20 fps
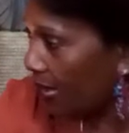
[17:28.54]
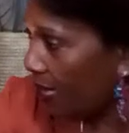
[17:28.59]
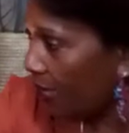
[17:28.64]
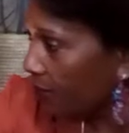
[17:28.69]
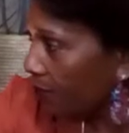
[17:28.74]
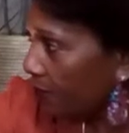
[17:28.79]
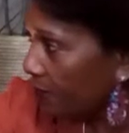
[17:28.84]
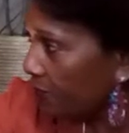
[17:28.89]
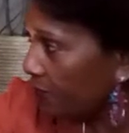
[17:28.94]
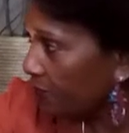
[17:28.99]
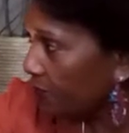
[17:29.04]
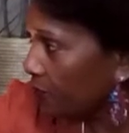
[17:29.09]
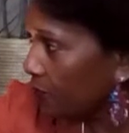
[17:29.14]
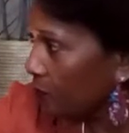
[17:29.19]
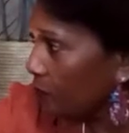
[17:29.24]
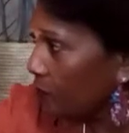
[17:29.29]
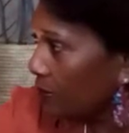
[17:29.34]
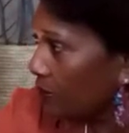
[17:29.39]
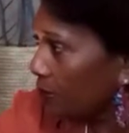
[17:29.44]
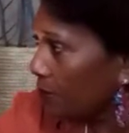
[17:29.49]
elements
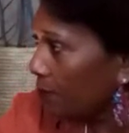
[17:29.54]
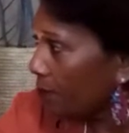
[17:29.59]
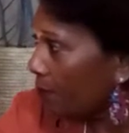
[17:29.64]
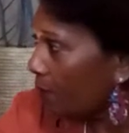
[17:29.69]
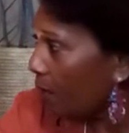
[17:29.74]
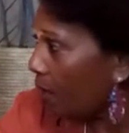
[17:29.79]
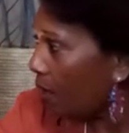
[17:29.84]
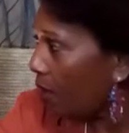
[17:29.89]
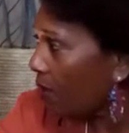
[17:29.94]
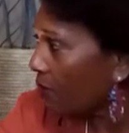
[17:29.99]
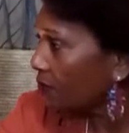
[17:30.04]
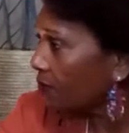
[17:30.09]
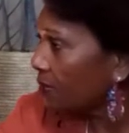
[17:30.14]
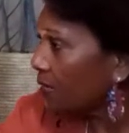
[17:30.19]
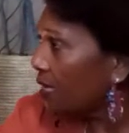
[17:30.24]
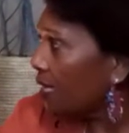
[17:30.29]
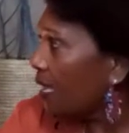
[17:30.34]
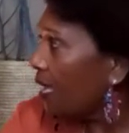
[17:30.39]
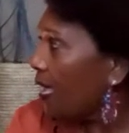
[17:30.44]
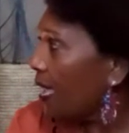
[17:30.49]
dealing with the moth.
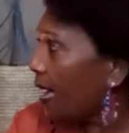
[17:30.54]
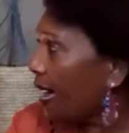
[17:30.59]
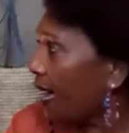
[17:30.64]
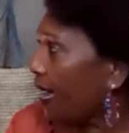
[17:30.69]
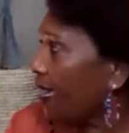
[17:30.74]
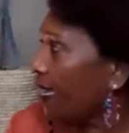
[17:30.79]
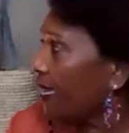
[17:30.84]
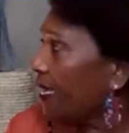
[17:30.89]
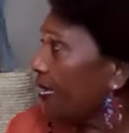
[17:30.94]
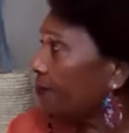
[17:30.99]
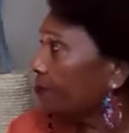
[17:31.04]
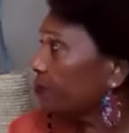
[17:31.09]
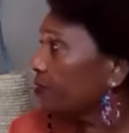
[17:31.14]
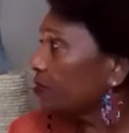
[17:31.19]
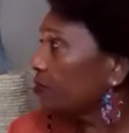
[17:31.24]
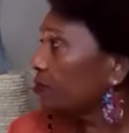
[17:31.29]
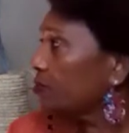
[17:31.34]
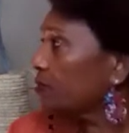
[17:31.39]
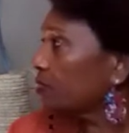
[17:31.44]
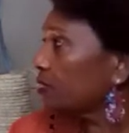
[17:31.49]
I am
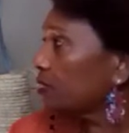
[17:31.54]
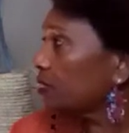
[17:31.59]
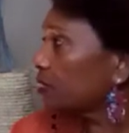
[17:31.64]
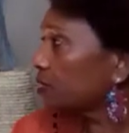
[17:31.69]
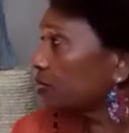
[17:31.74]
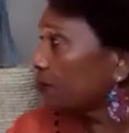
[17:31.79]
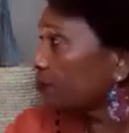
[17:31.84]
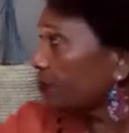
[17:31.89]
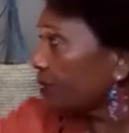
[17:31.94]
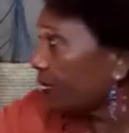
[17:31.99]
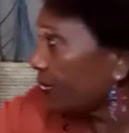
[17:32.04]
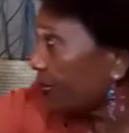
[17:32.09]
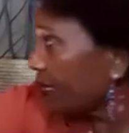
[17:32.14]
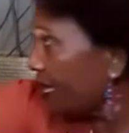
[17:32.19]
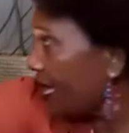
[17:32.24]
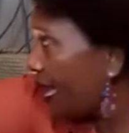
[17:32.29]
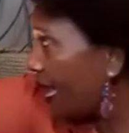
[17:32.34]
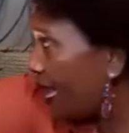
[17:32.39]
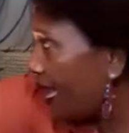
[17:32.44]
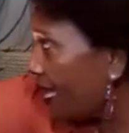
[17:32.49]
using some
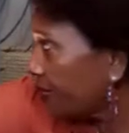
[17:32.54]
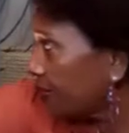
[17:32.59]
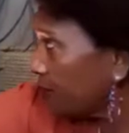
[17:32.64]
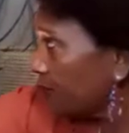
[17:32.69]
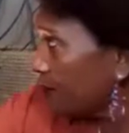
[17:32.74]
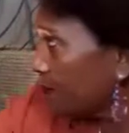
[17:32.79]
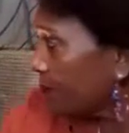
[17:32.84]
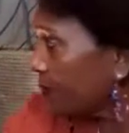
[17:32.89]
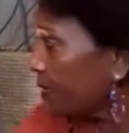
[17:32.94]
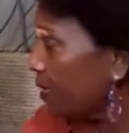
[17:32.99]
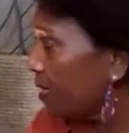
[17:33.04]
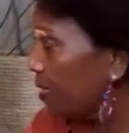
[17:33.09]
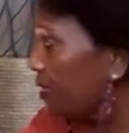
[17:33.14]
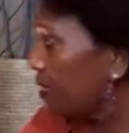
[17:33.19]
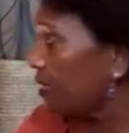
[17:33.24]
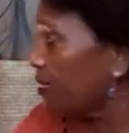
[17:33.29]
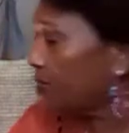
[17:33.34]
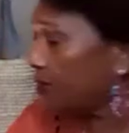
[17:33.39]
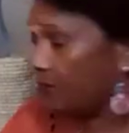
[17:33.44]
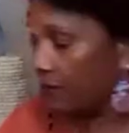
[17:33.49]
glass up
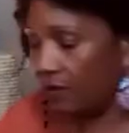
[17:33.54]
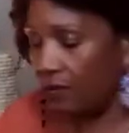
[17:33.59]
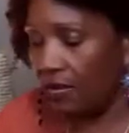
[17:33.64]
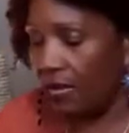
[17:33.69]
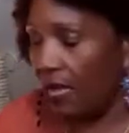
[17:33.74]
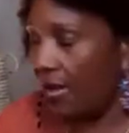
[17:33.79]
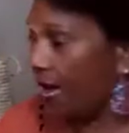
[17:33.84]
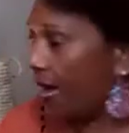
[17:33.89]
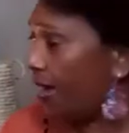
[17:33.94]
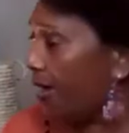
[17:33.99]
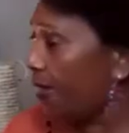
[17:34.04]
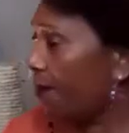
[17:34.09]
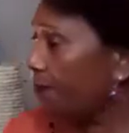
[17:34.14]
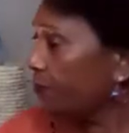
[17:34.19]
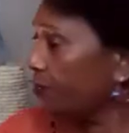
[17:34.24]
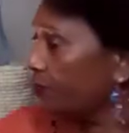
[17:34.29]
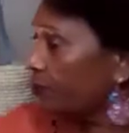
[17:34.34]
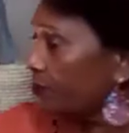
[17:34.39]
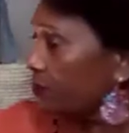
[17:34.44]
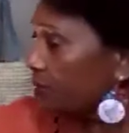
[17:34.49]
here. I am
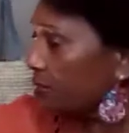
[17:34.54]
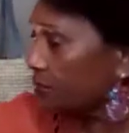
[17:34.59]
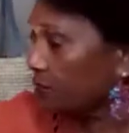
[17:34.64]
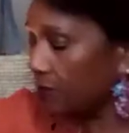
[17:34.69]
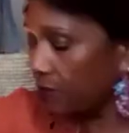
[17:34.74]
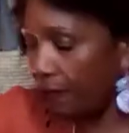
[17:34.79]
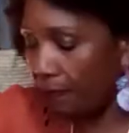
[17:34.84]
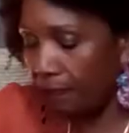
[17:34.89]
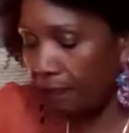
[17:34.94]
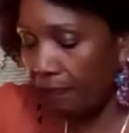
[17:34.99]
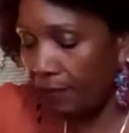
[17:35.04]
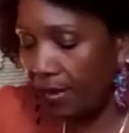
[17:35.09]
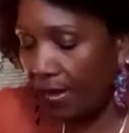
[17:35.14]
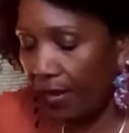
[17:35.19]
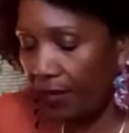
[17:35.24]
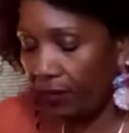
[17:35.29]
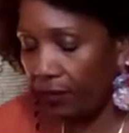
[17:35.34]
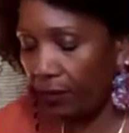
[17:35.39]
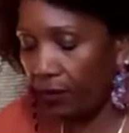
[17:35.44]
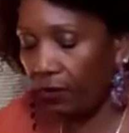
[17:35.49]
using some
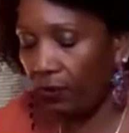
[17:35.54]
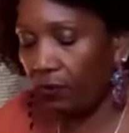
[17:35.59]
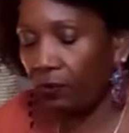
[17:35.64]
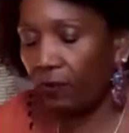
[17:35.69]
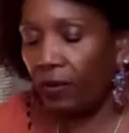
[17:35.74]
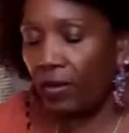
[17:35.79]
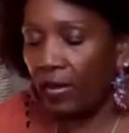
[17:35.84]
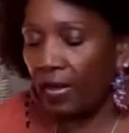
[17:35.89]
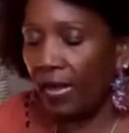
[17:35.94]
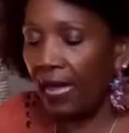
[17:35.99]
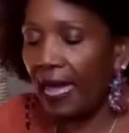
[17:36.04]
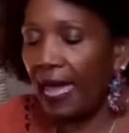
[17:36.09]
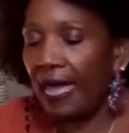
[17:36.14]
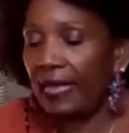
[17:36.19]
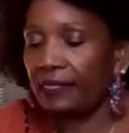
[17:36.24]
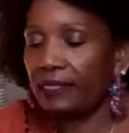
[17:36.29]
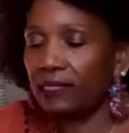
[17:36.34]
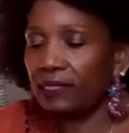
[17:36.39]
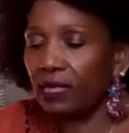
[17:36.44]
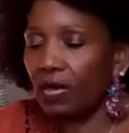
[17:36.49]
metal.
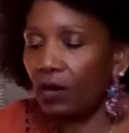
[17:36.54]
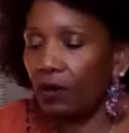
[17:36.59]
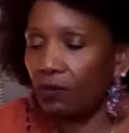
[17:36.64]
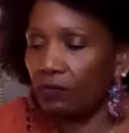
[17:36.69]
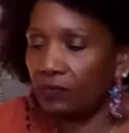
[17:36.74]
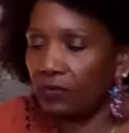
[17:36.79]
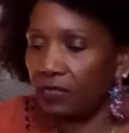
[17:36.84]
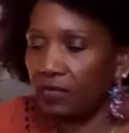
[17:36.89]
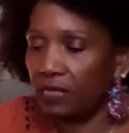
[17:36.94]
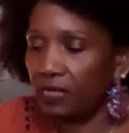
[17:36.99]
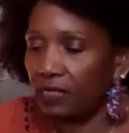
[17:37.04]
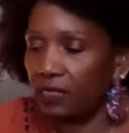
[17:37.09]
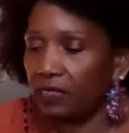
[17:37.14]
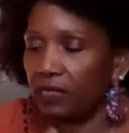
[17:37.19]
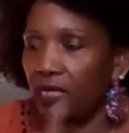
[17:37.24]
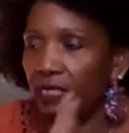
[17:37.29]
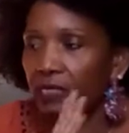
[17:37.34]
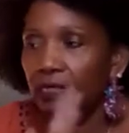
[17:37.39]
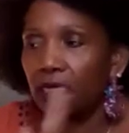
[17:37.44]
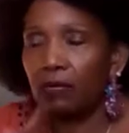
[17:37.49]
And so this
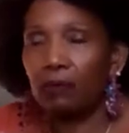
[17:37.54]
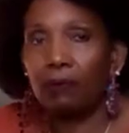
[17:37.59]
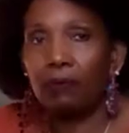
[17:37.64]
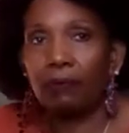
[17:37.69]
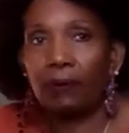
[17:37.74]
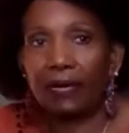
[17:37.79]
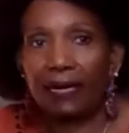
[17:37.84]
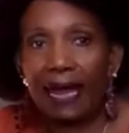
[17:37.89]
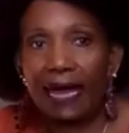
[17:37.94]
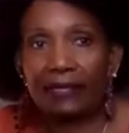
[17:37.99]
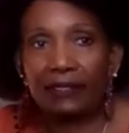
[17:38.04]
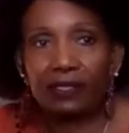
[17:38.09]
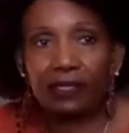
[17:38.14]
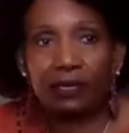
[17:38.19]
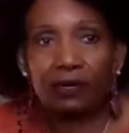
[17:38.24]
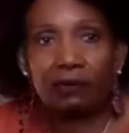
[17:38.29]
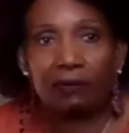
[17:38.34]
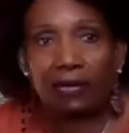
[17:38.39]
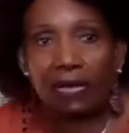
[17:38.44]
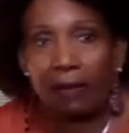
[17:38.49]
is what I
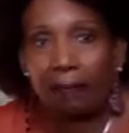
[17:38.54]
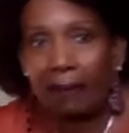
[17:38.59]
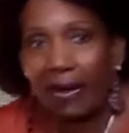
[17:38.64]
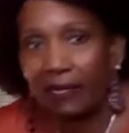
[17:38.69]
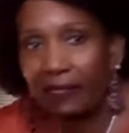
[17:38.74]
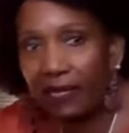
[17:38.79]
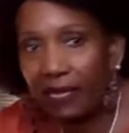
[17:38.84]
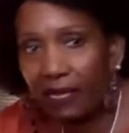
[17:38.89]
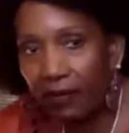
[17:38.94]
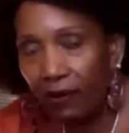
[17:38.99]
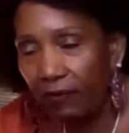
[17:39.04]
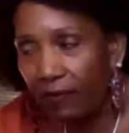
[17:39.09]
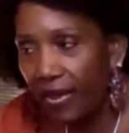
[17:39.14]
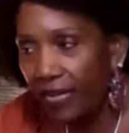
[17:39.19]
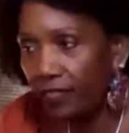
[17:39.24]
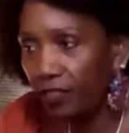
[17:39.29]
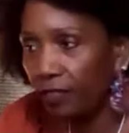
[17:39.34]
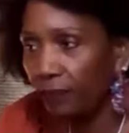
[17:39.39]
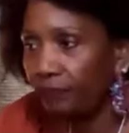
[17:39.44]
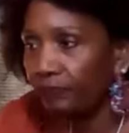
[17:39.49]
do in my
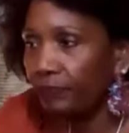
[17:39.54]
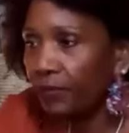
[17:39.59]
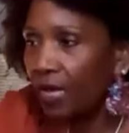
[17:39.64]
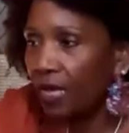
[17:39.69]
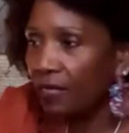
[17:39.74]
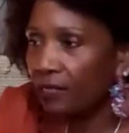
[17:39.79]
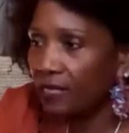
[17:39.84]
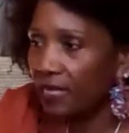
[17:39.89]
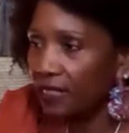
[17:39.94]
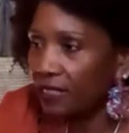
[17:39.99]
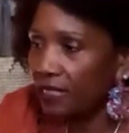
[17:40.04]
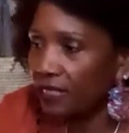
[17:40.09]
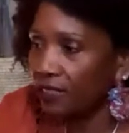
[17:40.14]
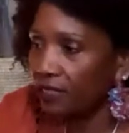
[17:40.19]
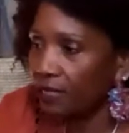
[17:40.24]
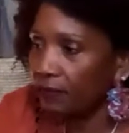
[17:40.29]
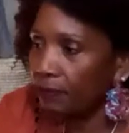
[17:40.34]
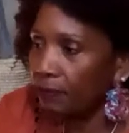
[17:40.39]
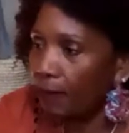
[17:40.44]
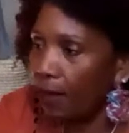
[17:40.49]
decoration. This is
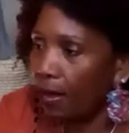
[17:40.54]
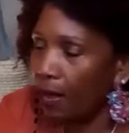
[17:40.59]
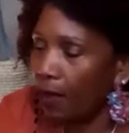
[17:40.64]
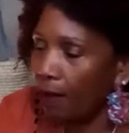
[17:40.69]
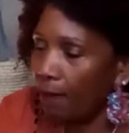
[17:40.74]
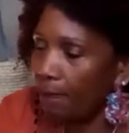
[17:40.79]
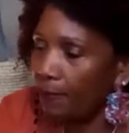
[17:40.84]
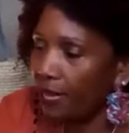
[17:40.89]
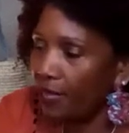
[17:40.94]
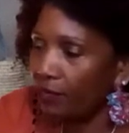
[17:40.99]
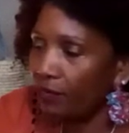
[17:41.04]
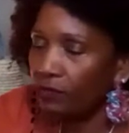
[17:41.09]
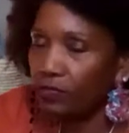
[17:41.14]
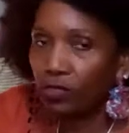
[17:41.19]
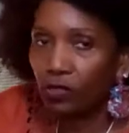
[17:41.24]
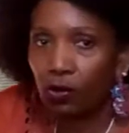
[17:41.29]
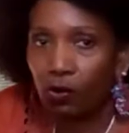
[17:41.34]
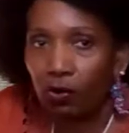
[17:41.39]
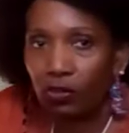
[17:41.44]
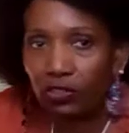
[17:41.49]
a metal
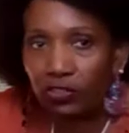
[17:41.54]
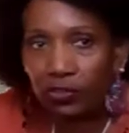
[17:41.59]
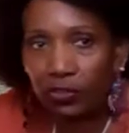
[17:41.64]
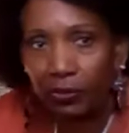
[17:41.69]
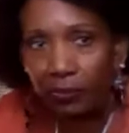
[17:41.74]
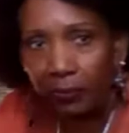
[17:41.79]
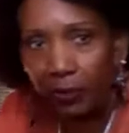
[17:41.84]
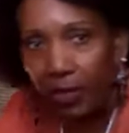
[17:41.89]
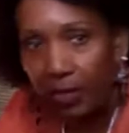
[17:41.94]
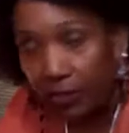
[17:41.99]
sculpture